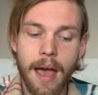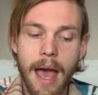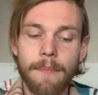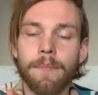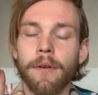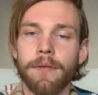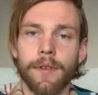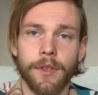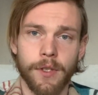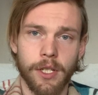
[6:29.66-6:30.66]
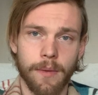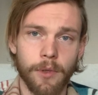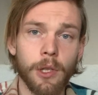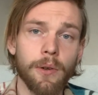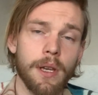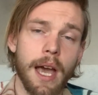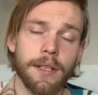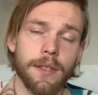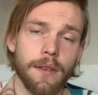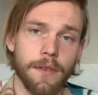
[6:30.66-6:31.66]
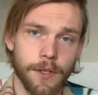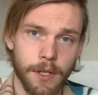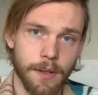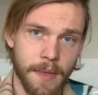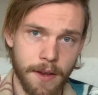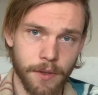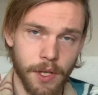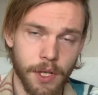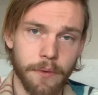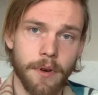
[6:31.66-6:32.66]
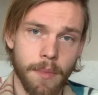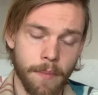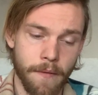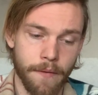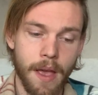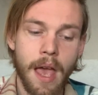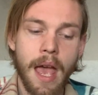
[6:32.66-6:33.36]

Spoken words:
above the system, to look at the system that they're teaching from above.